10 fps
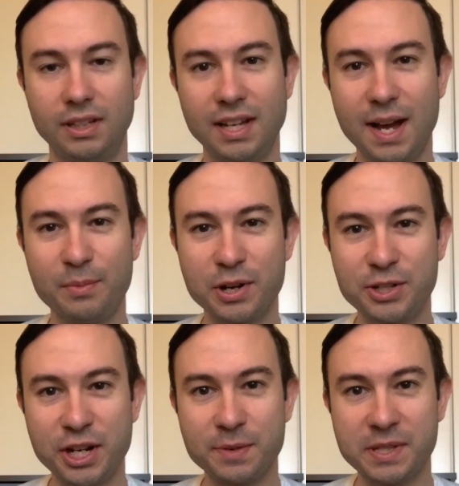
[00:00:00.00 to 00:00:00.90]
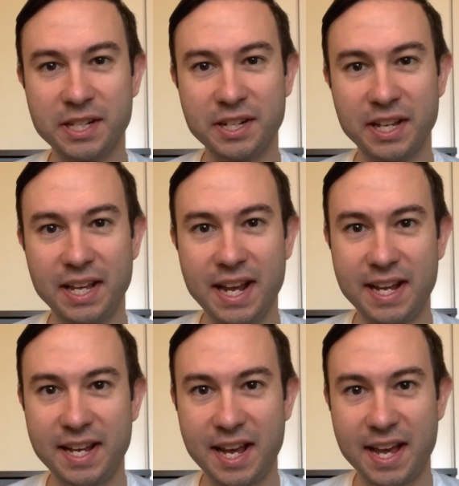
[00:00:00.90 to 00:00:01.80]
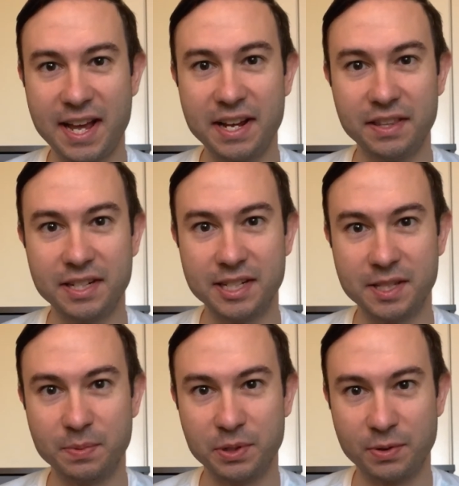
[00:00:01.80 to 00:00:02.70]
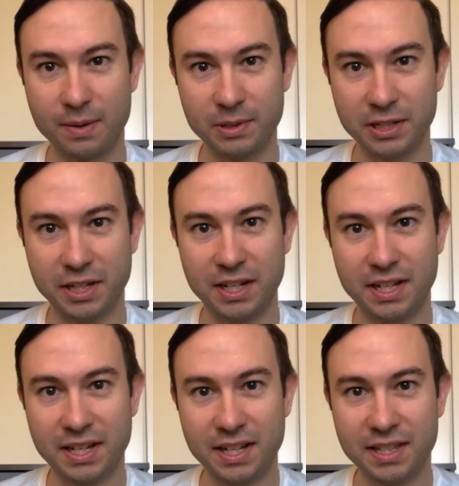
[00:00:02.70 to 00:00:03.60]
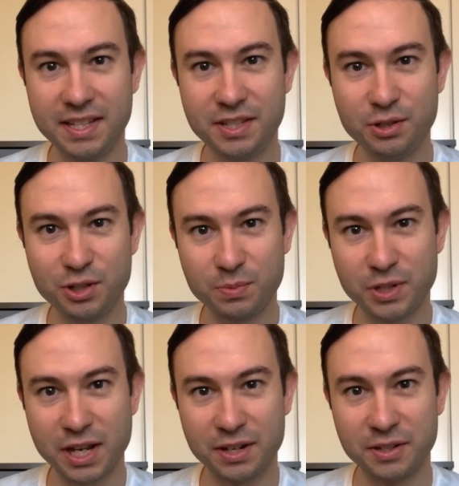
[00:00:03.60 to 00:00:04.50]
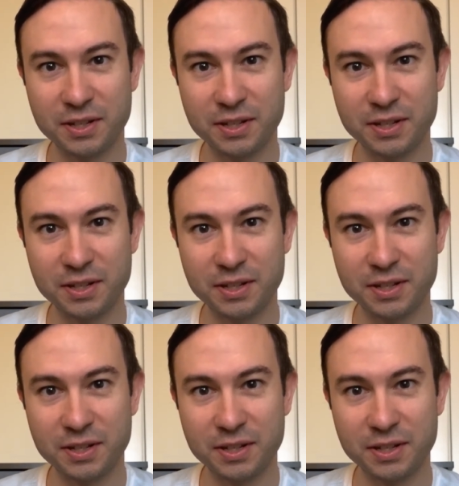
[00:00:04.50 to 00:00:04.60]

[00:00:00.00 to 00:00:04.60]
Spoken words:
I'm Ross Jacobson, aka The Disciplined Rebel. This YouTube channel,